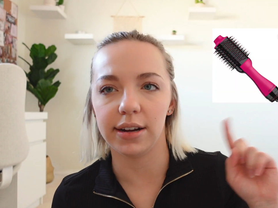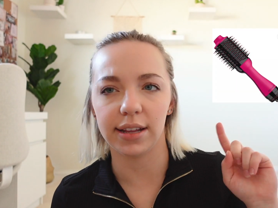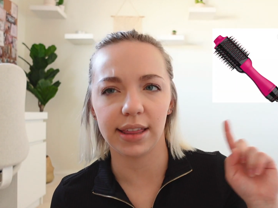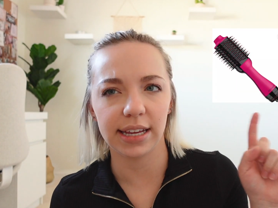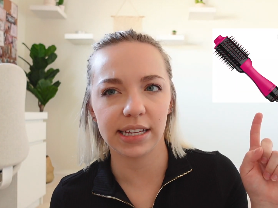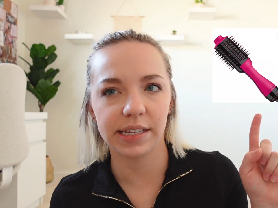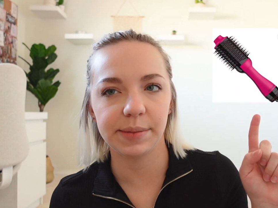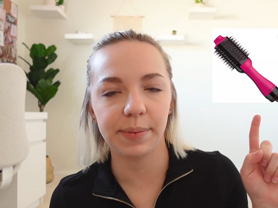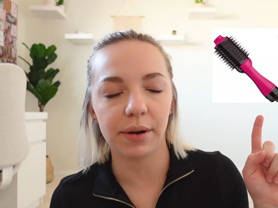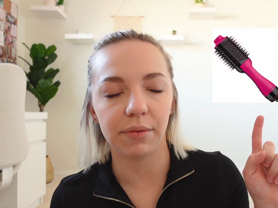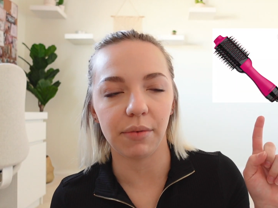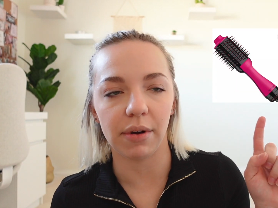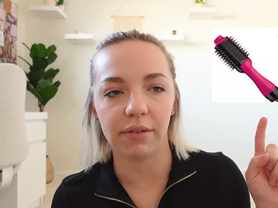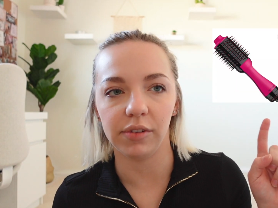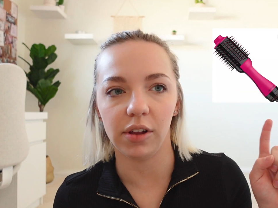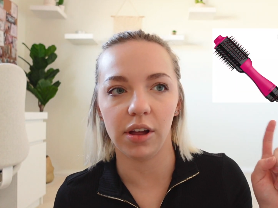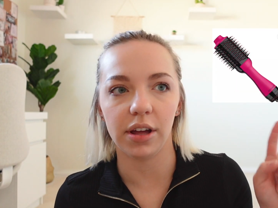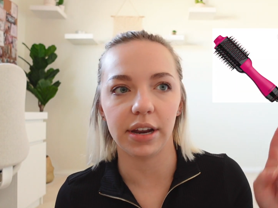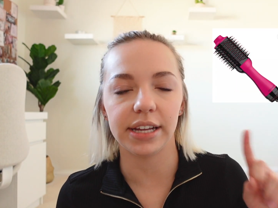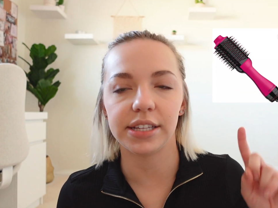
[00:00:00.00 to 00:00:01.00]
I think it's by
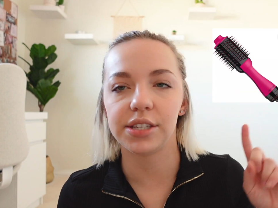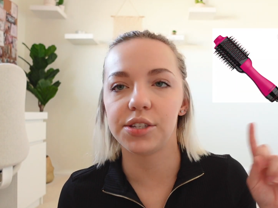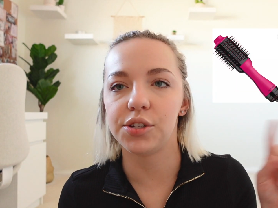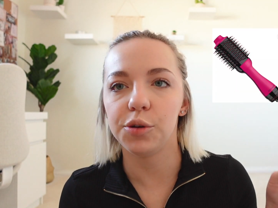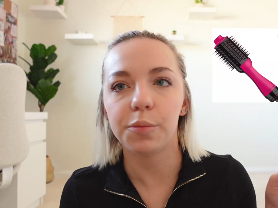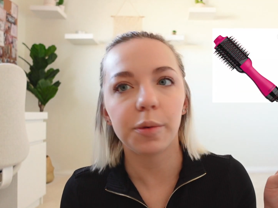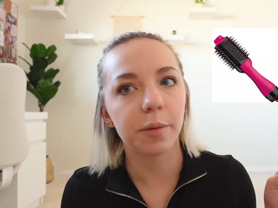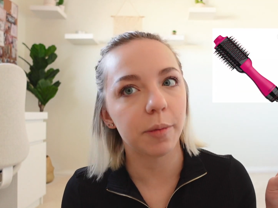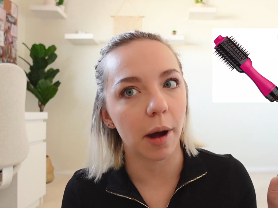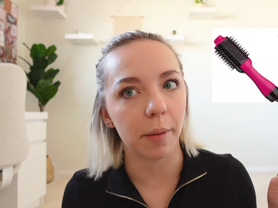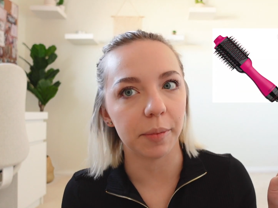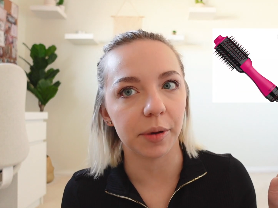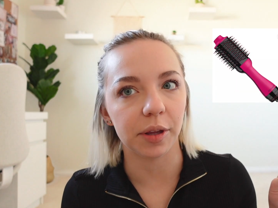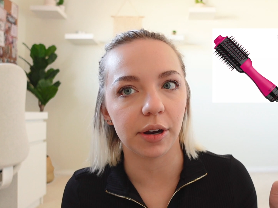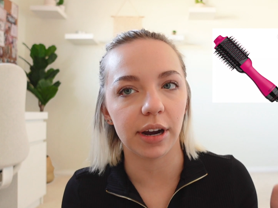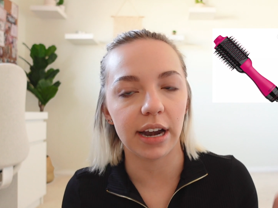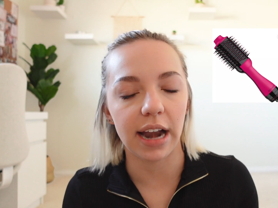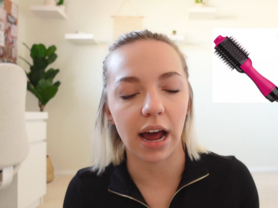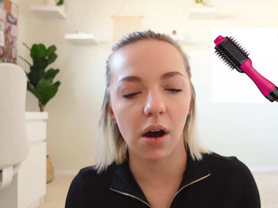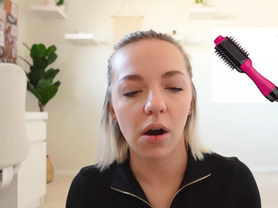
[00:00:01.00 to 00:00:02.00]
Revlon. It's super popular
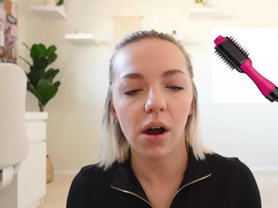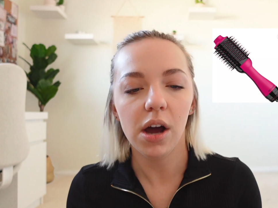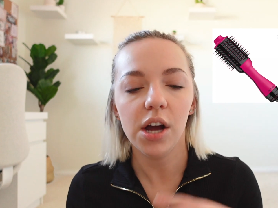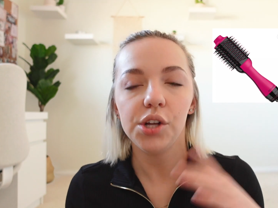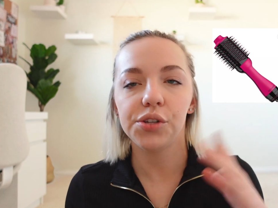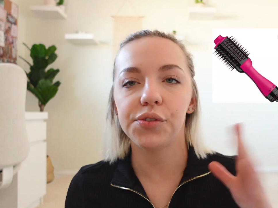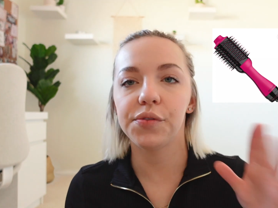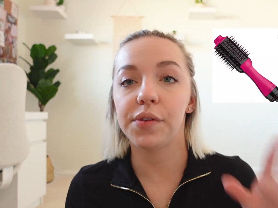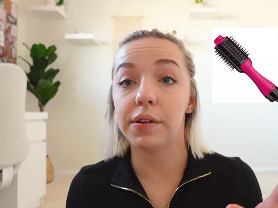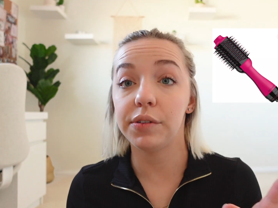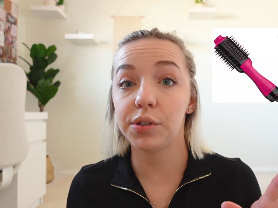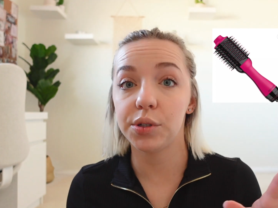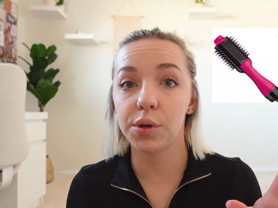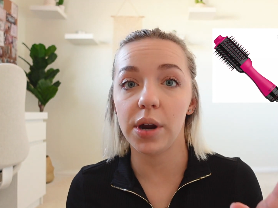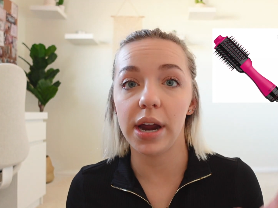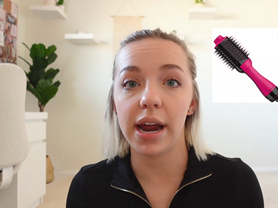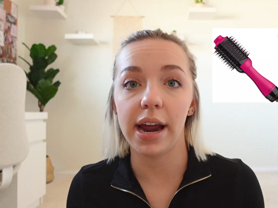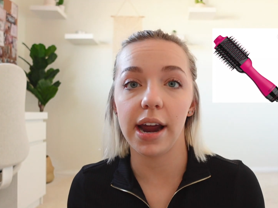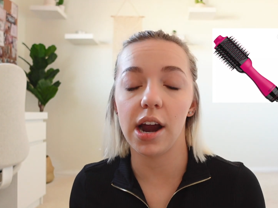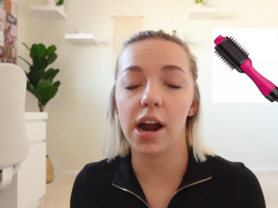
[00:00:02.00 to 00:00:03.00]
right now. So if you have
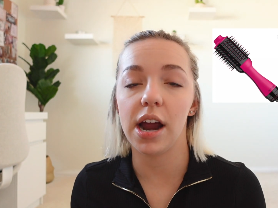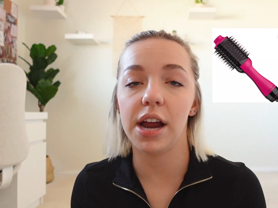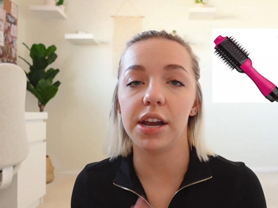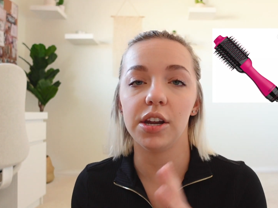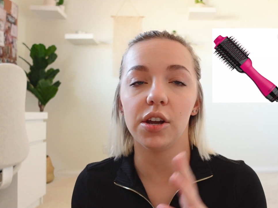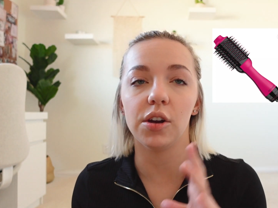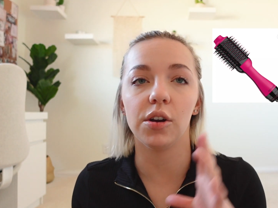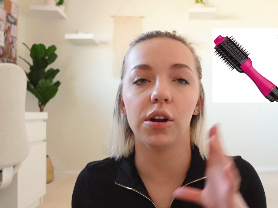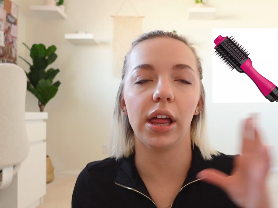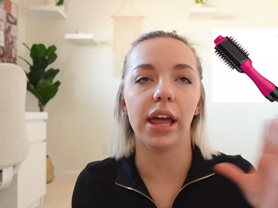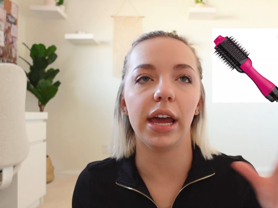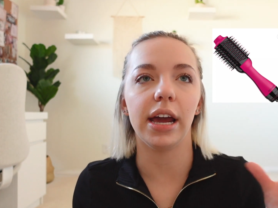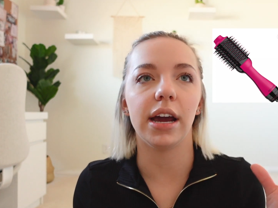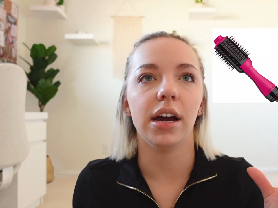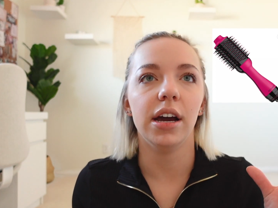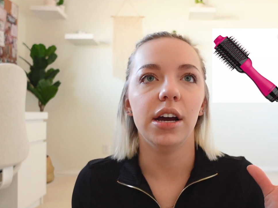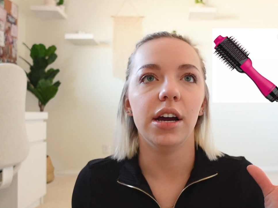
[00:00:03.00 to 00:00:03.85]
short hair and you're like,